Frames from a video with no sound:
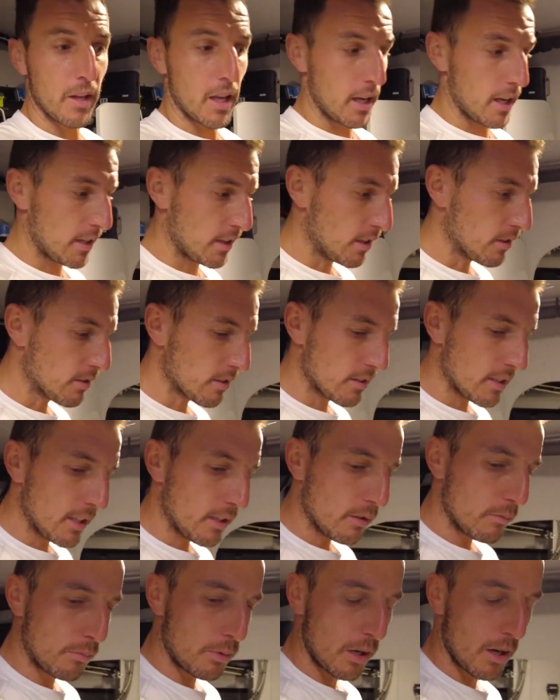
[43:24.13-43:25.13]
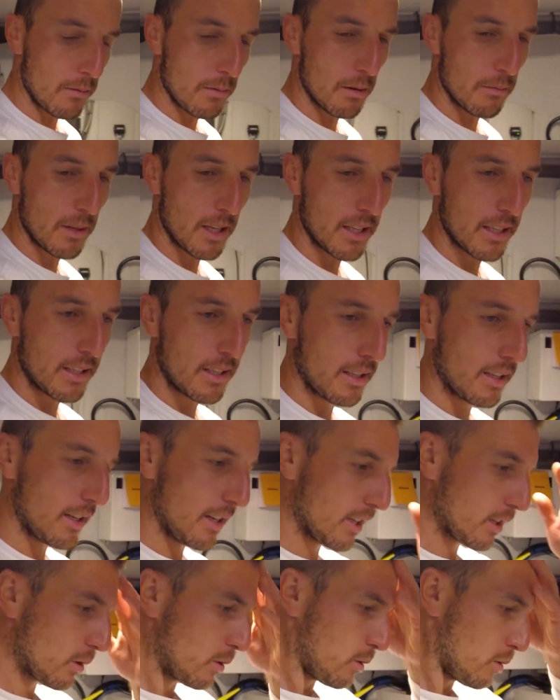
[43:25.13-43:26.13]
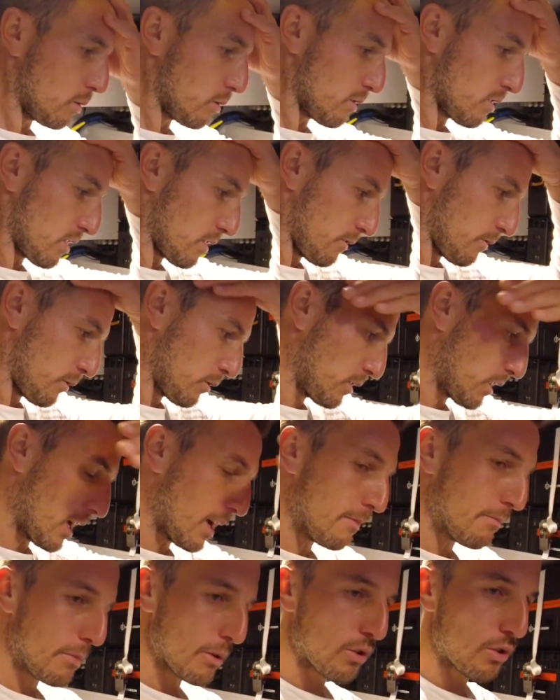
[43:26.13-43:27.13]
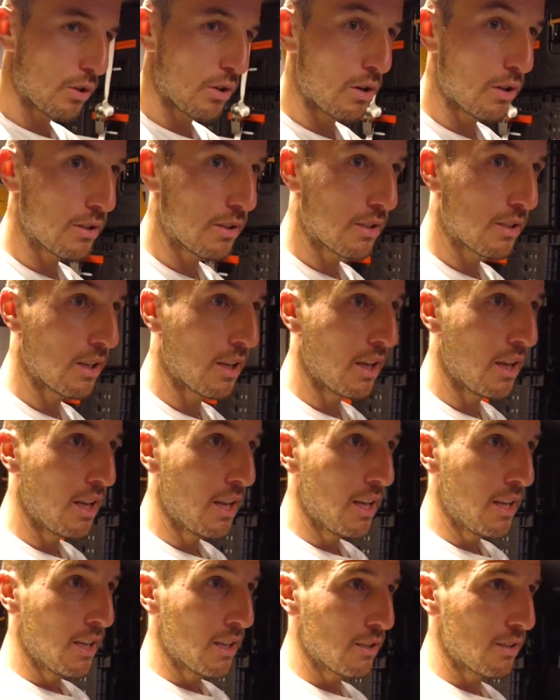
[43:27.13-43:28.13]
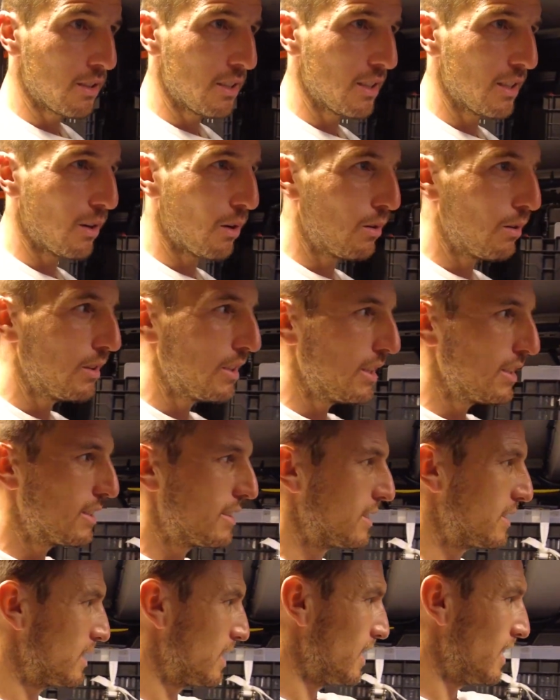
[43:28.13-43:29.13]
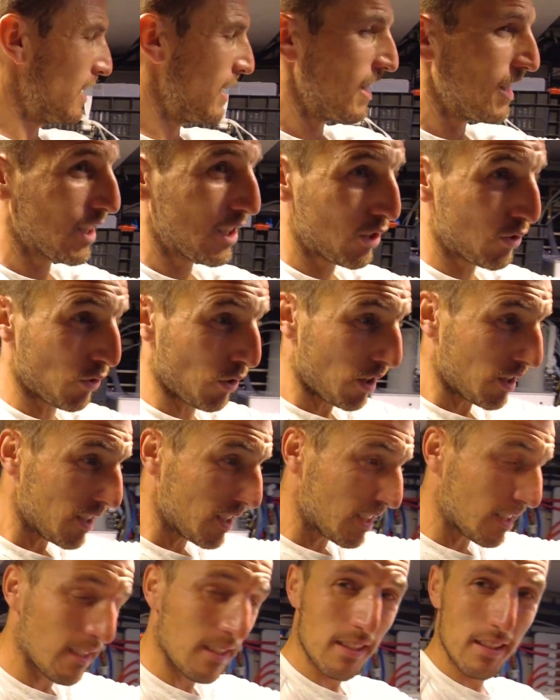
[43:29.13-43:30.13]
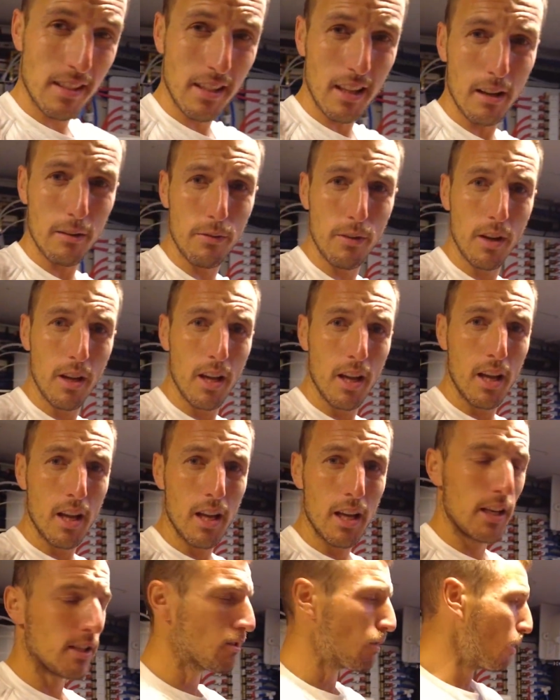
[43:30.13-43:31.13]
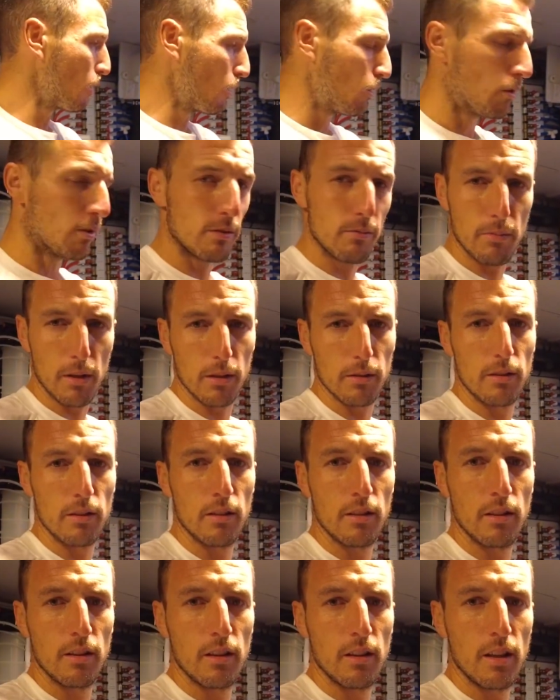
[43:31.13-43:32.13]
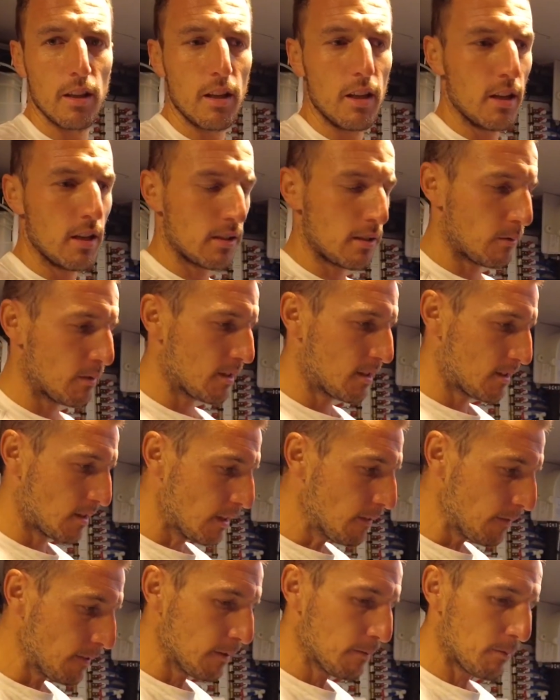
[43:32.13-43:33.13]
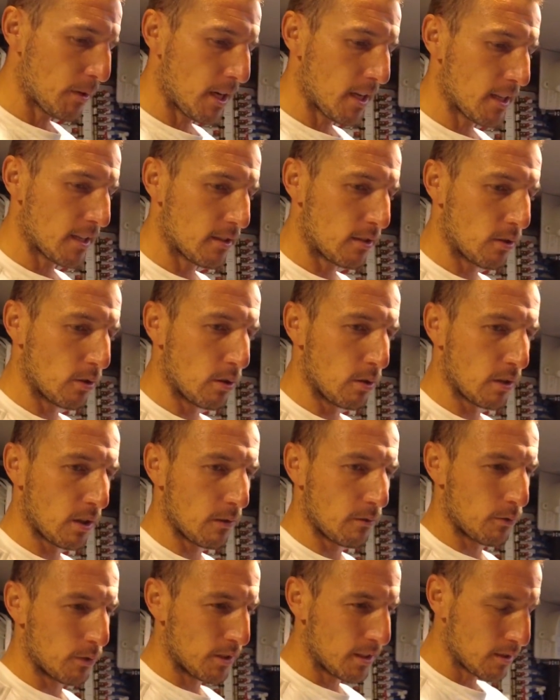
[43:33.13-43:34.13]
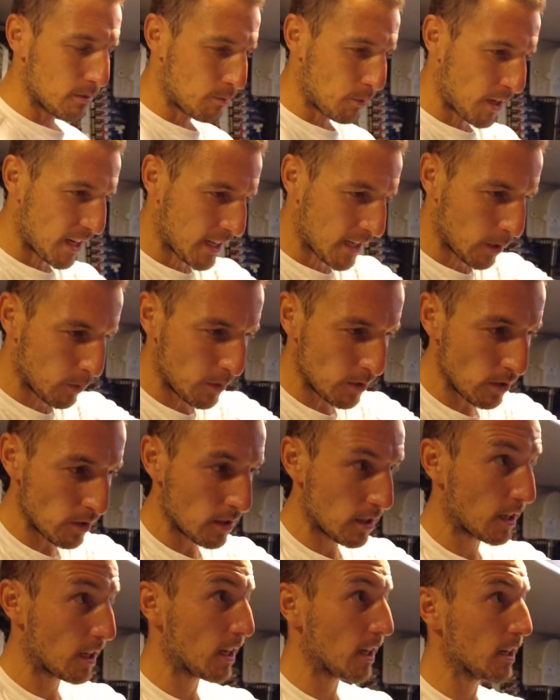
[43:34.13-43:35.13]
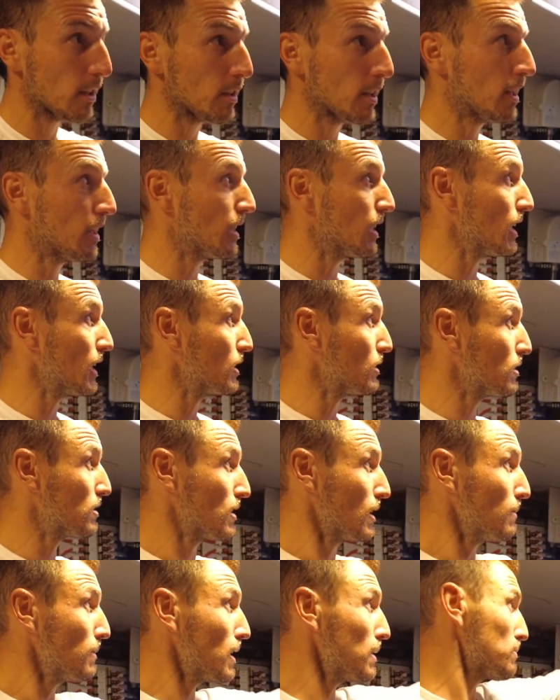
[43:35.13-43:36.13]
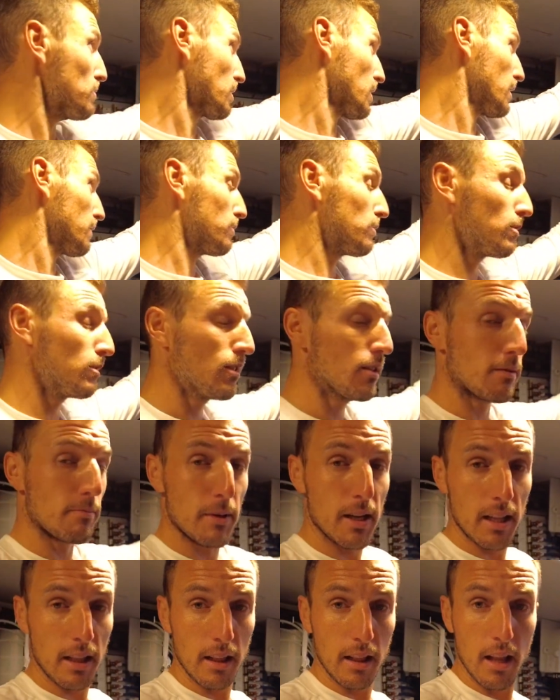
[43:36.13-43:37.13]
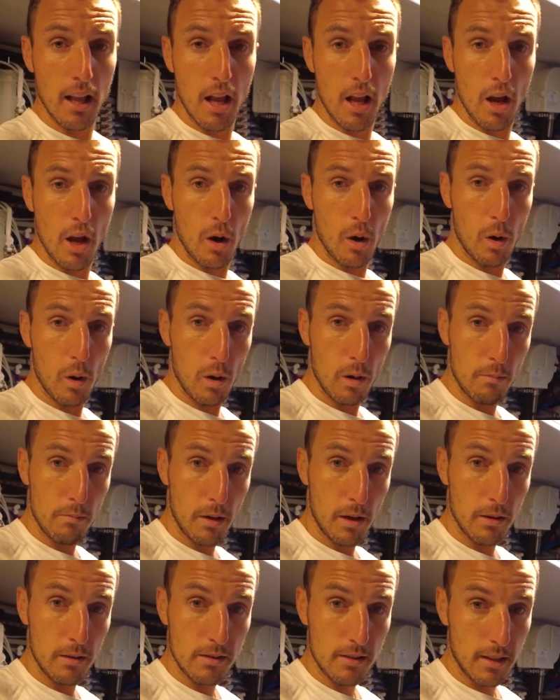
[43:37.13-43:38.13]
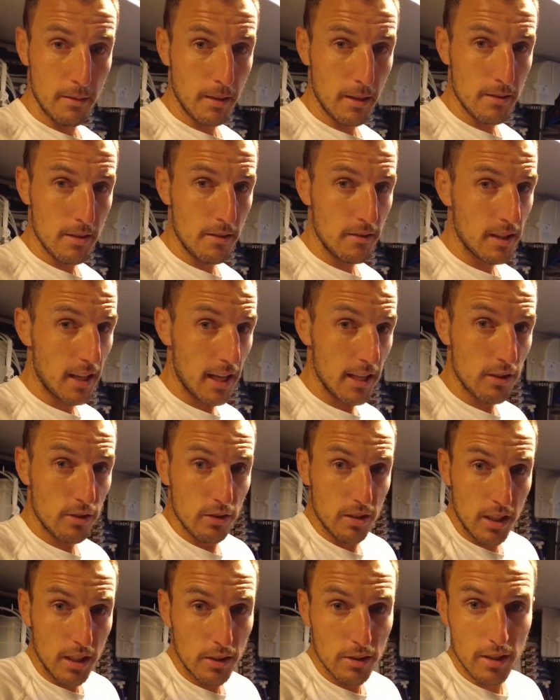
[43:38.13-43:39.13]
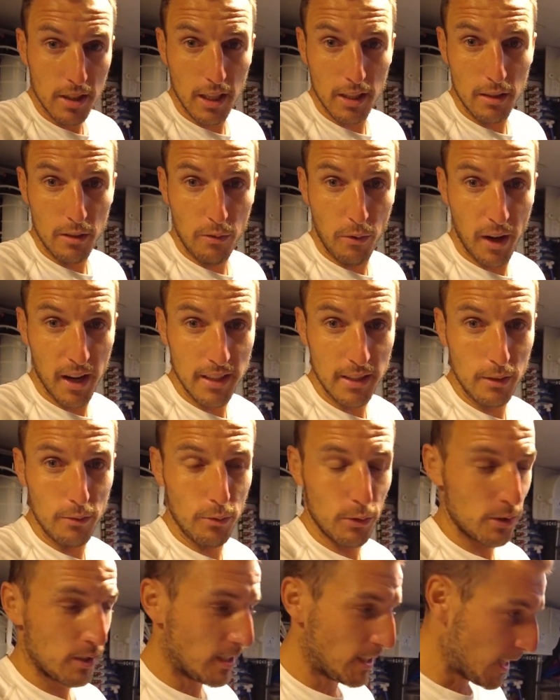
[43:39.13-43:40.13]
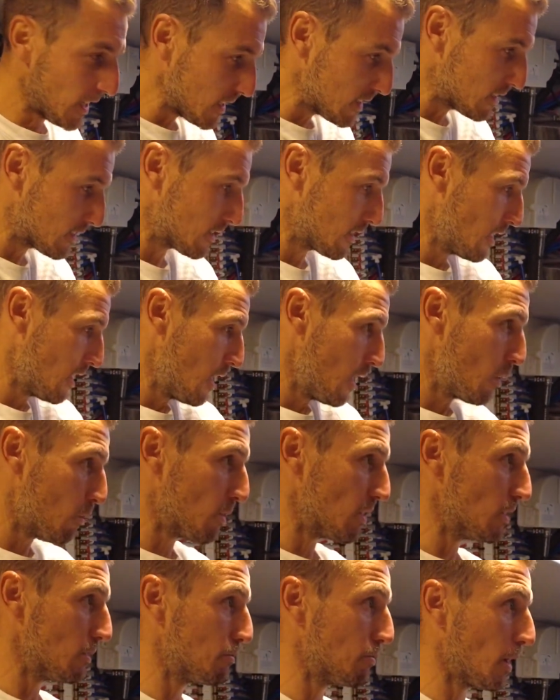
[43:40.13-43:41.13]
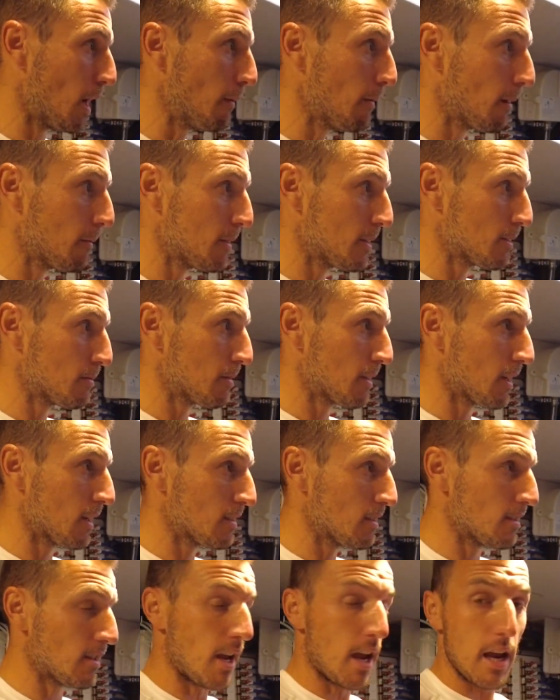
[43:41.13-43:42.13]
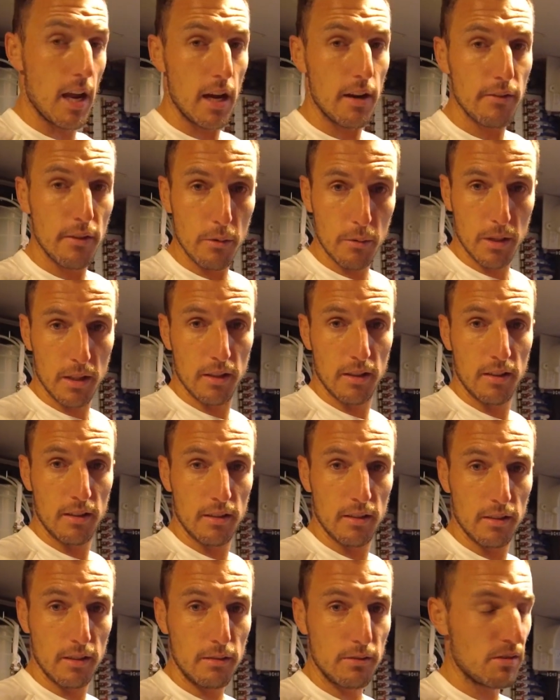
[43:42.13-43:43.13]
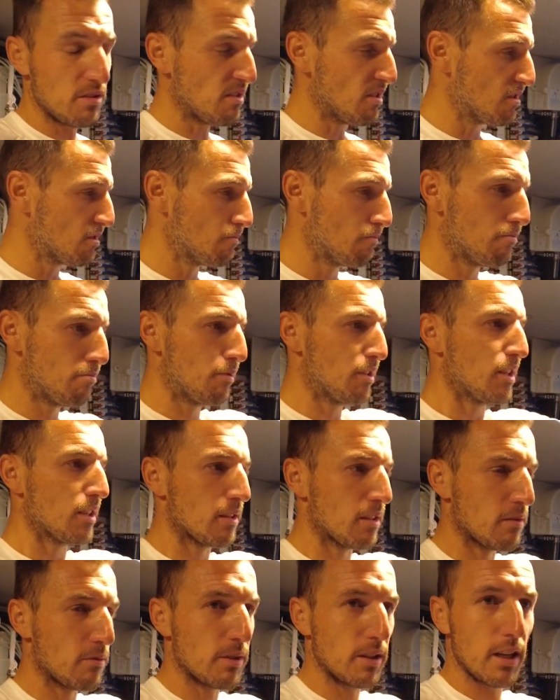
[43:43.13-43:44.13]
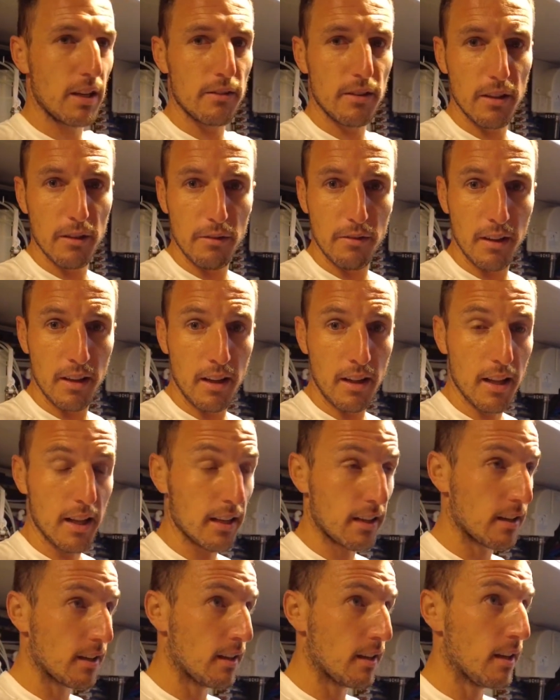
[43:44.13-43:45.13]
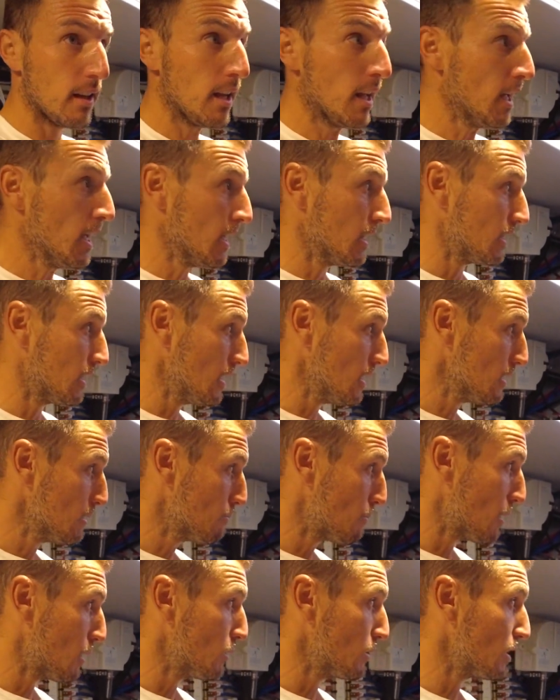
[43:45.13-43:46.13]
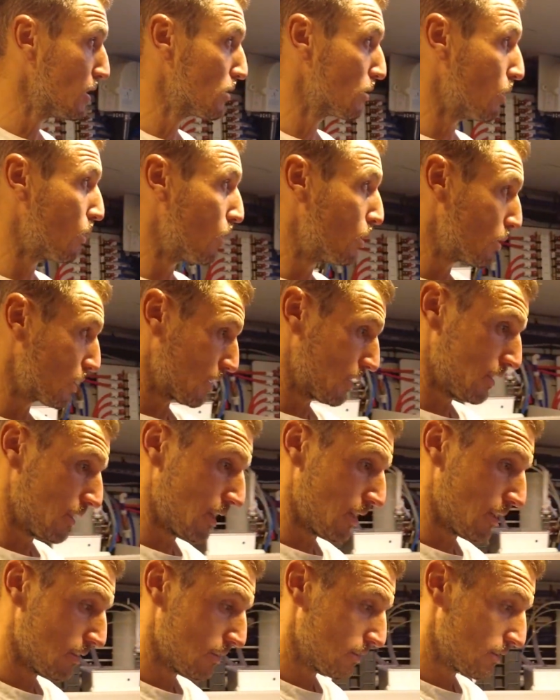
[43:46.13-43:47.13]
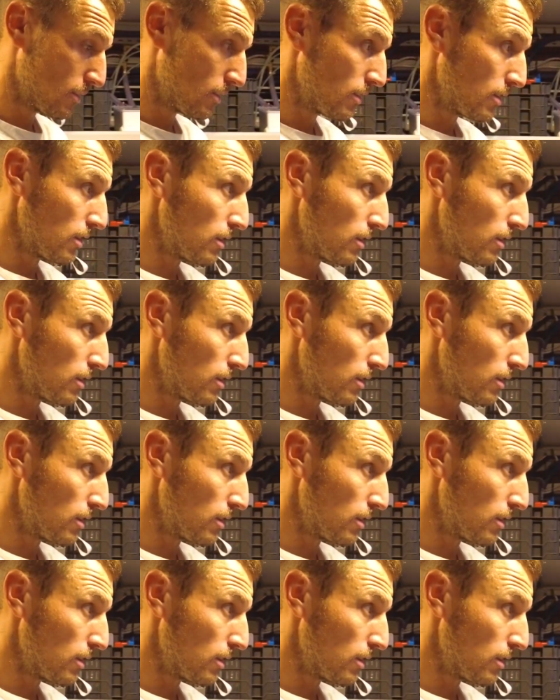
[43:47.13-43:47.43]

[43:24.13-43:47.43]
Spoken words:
And there's another problem, like lagoons and fontaine Pajots. See, all this electronics and stuff, it's all over the boat. So when something breaks, you're looking for this breaker, which is here. Sometimes you have to dismantle whole boats. Sometimes even engineers cannot find it for days, where the problem is because it's everywhere. They just put it wherever they think like. This boat is organized.